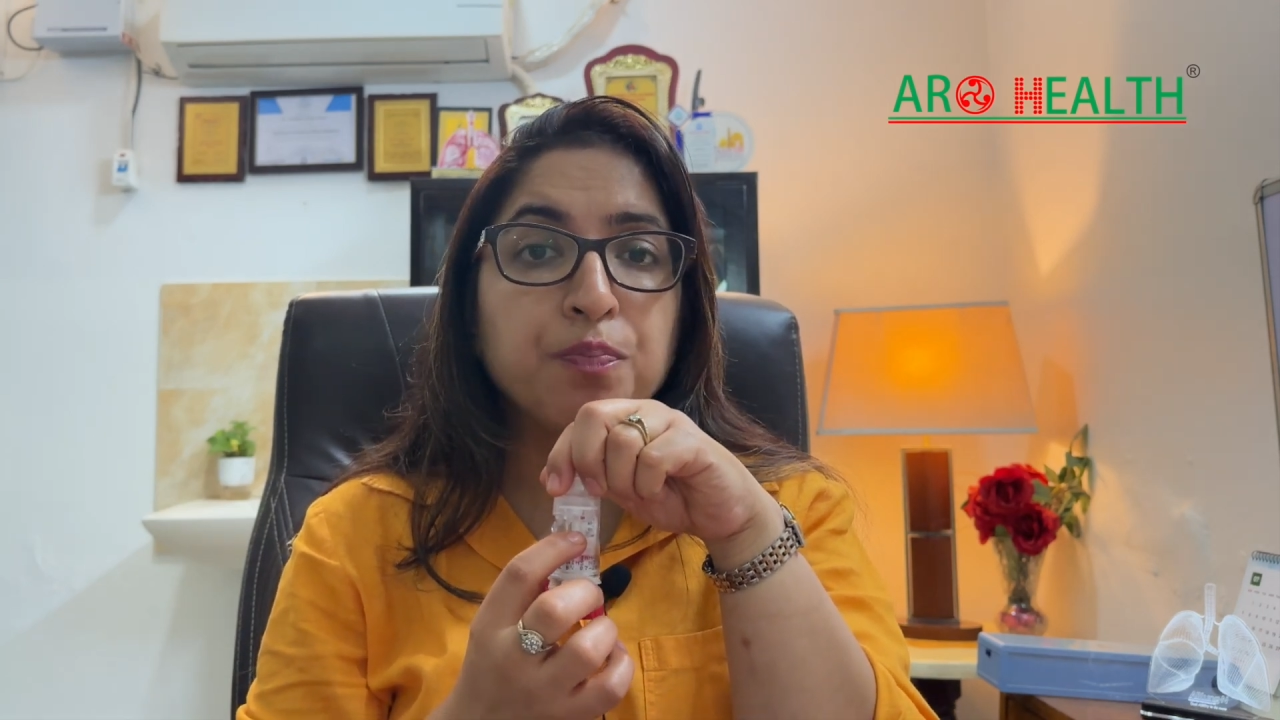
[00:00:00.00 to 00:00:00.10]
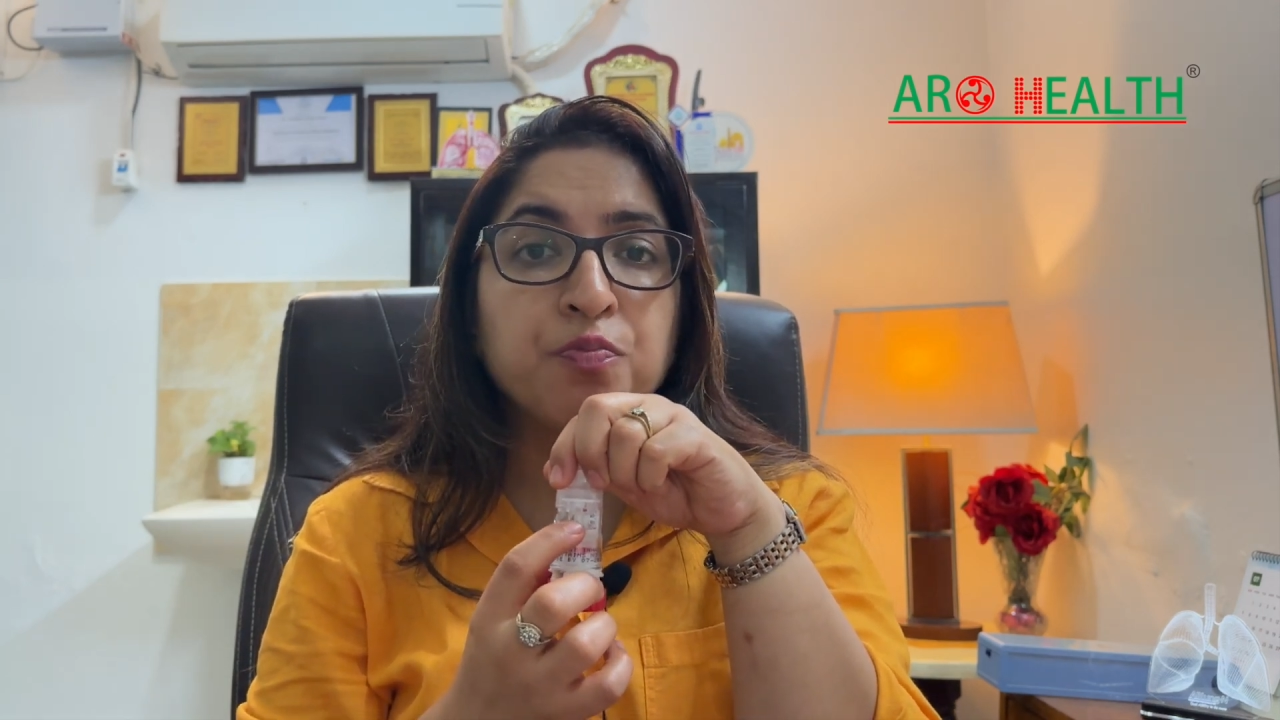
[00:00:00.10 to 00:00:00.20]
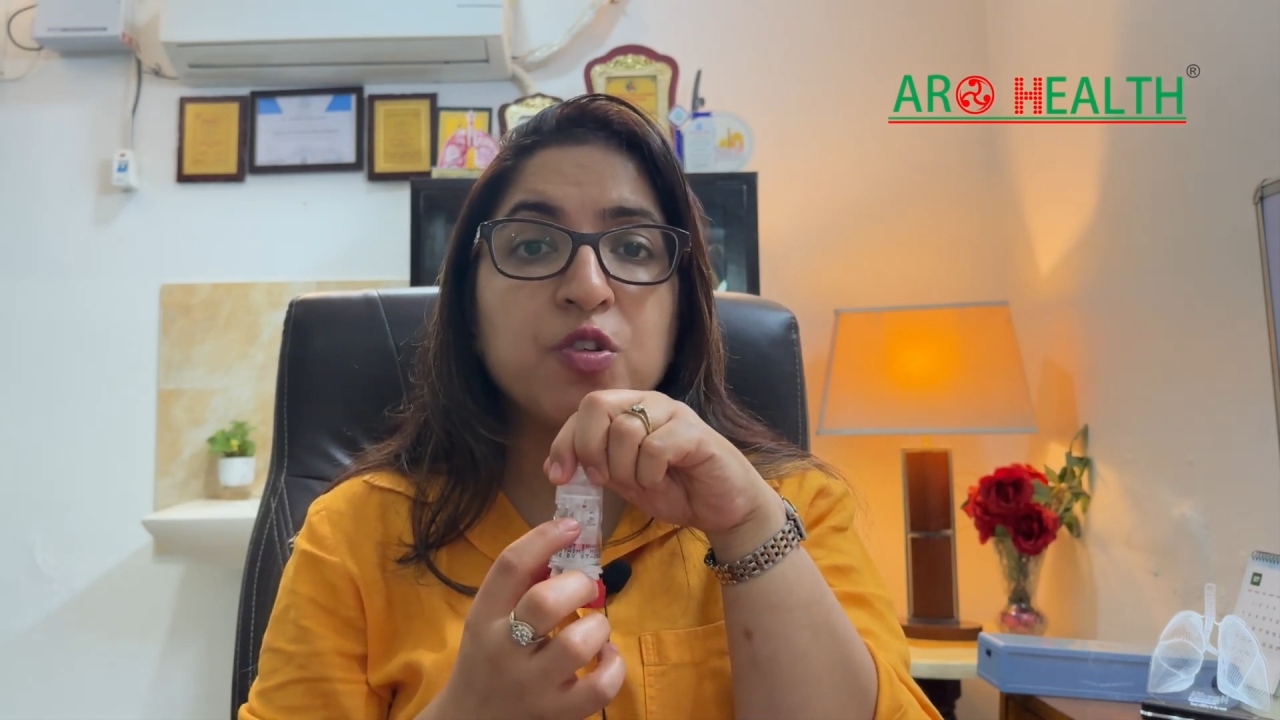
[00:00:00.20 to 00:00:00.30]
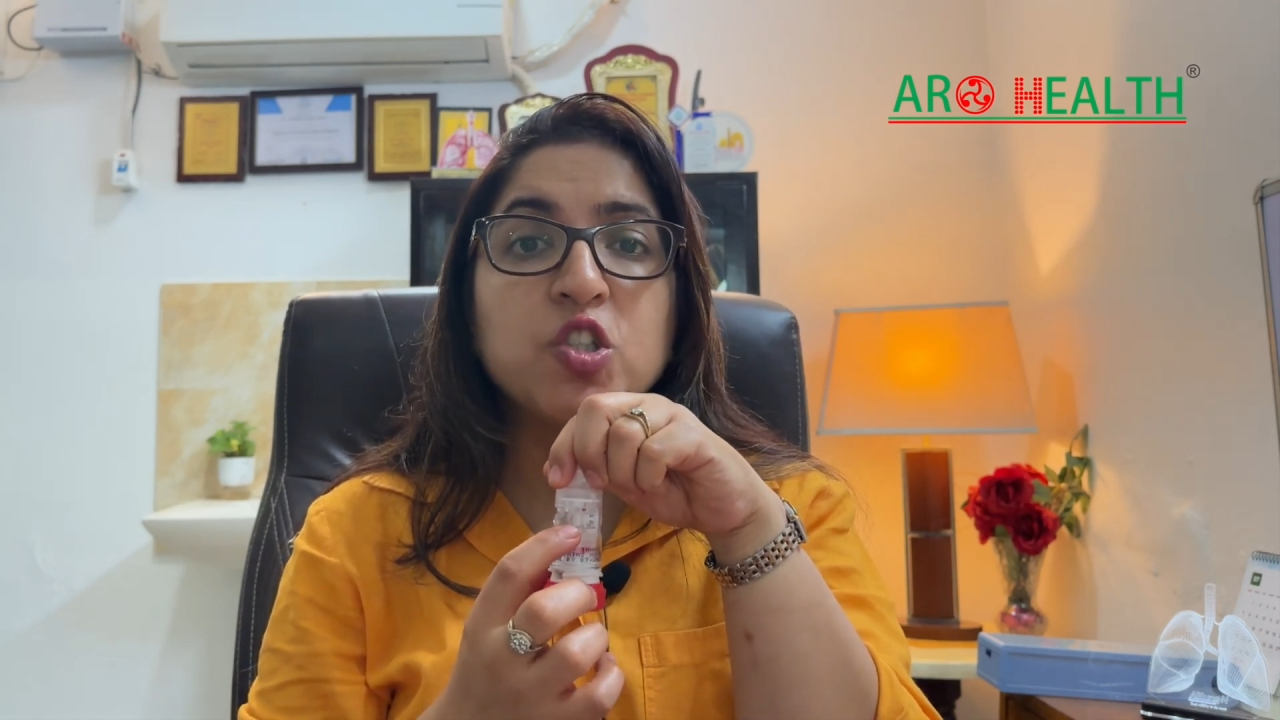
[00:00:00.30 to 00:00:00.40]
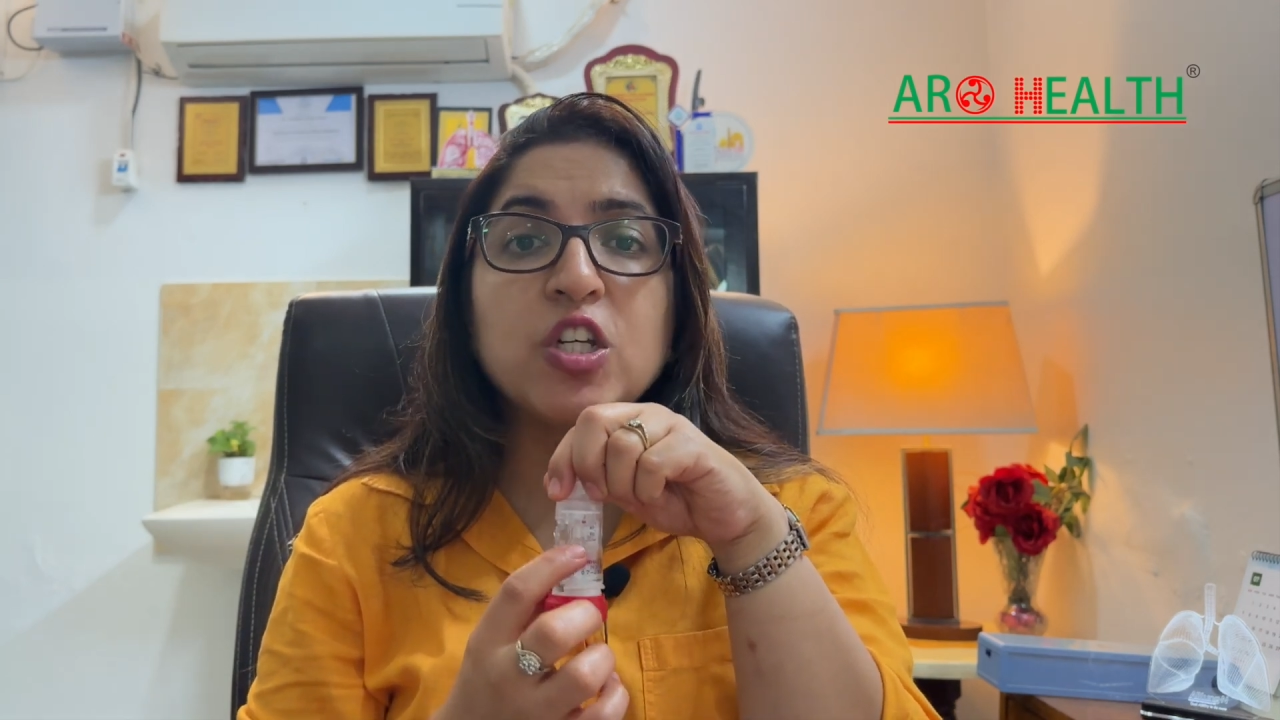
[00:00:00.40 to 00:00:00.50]

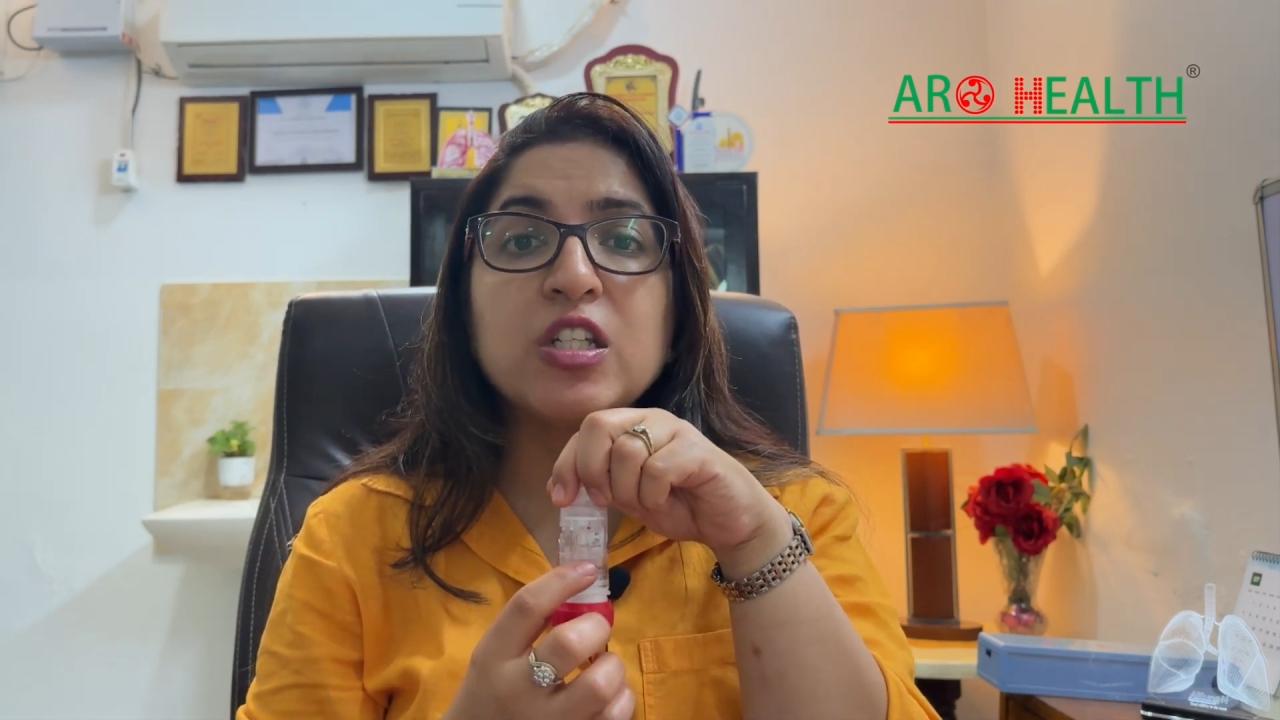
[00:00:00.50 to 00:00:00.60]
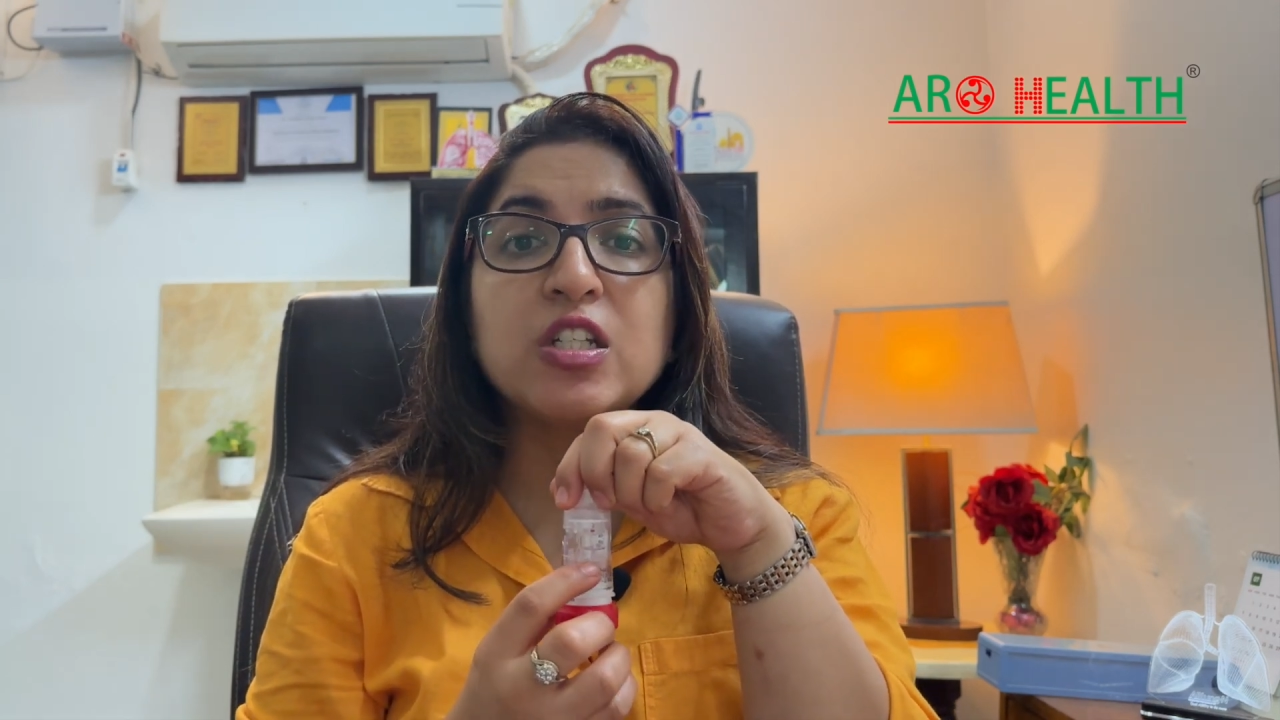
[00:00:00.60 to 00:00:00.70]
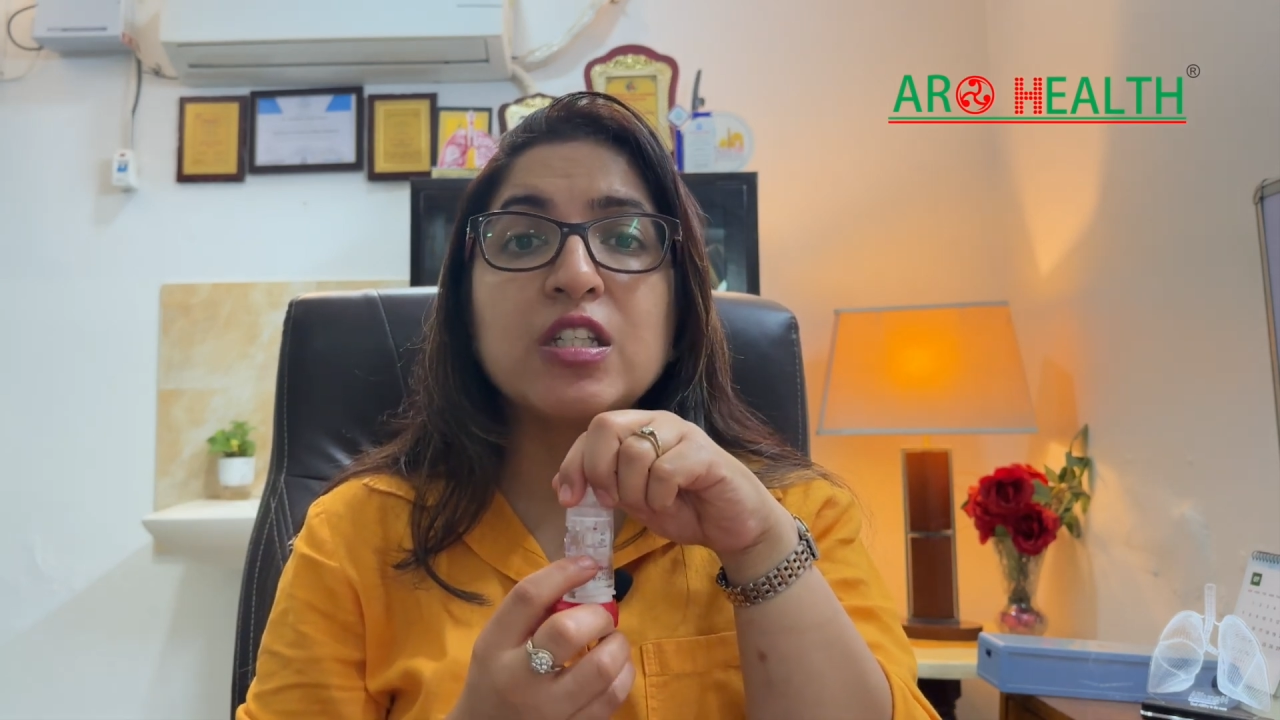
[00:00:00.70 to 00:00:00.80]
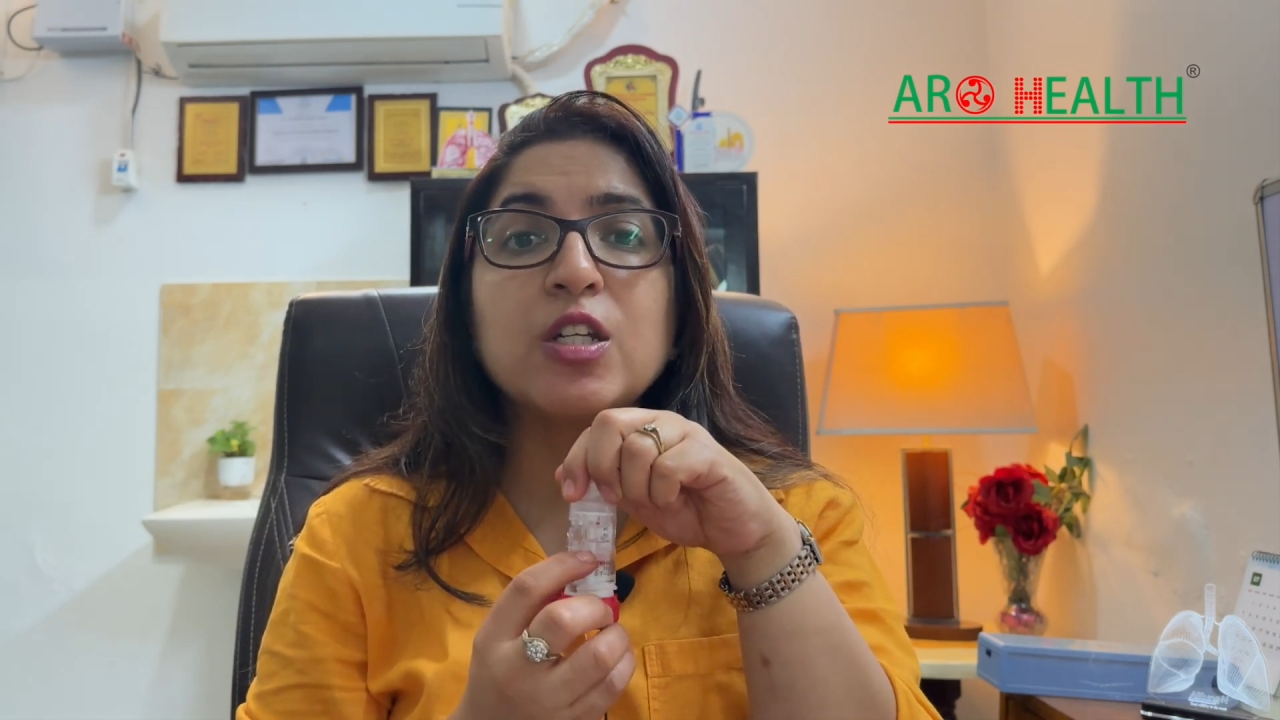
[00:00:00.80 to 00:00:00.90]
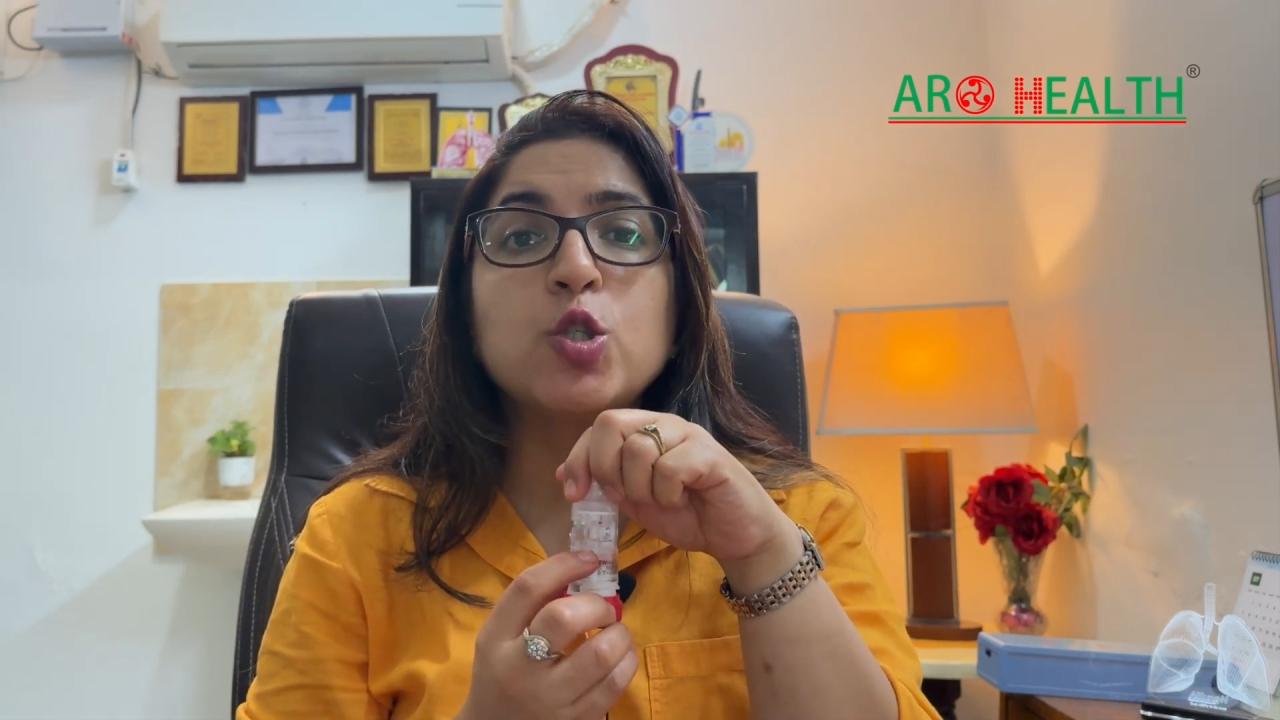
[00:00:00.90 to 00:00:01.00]
which changes in